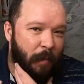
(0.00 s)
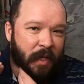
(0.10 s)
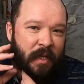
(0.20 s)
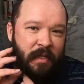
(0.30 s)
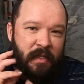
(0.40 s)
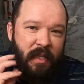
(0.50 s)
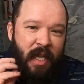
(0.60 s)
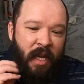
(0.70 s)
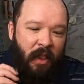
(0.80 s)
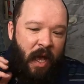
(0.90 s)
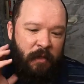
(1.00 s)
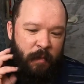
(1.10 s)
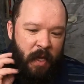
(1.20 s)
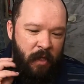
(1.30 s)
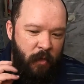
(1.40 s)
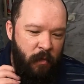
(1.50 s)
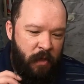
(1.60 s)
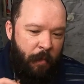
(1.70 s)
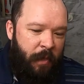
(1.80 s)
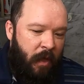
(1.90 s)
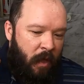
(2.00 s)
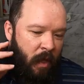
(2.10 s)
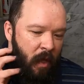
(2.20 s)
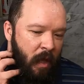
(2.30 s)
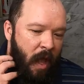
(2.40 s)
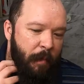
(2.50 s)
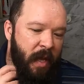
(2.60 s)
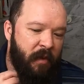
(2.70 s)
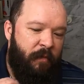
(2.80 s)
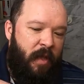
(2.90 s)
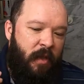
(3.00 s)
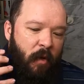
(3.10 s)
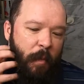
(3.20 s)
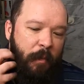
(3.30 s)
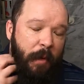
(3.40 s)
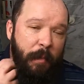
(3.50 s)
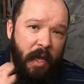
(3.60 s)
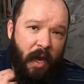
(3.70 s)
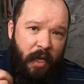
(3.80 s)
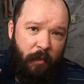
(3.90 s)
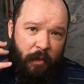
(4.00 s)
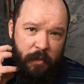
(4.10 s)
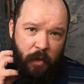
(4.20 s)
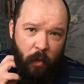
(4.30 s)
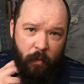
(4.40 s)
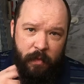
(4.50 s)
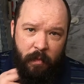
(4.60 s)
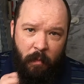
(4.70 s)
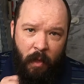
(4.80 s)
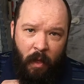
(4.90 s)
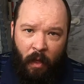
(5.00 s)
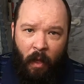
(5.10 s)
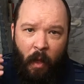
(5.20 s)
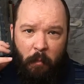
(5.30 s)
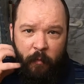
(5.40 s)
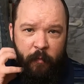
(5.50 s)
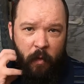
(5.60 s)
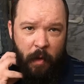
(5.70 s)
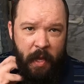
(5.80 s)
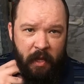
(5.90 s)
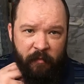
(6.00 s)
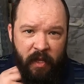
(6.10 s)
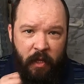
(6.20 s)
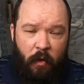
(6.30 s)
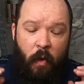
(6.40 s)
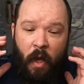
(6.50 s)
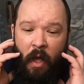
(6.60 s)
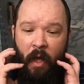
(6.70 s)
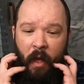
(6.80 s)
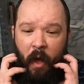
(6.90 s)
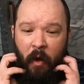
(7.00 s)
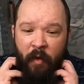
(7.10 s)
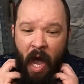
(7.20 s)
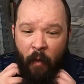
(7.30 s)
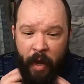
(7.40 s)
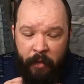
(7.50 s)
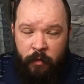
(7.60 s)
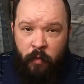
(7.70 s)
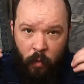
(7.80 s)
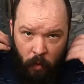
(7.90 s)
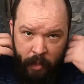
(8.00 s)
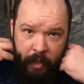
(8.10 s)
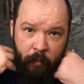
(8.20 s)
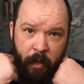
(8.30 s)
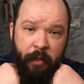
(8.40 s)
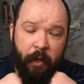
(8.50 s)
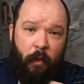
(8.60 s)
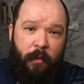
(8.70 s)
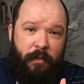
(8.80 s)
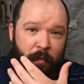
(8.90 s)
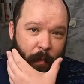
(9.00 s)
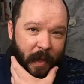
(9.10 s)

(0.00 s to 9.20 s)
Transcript: because it allows me to do something and make a video about maybe how to get rid of those curls before I make a video of how I truly get rid of the curls.